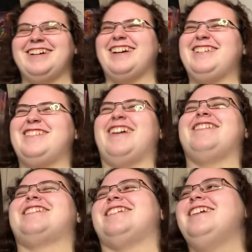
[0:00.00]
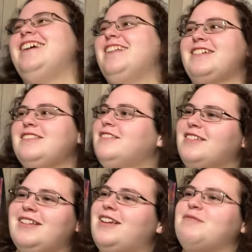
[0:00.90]
There's no
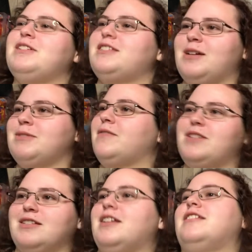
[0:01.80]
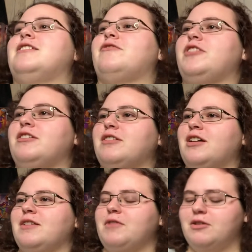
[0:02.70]
telling how many times I've done that in this video and
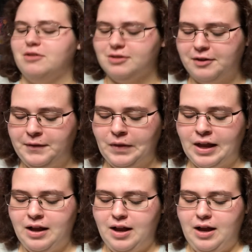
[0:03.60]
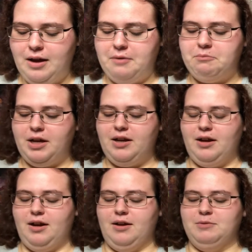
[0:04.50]
not even noticed. But,
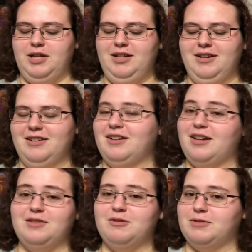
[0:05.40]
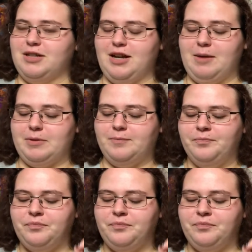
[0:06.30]
I knew it was gonna happen.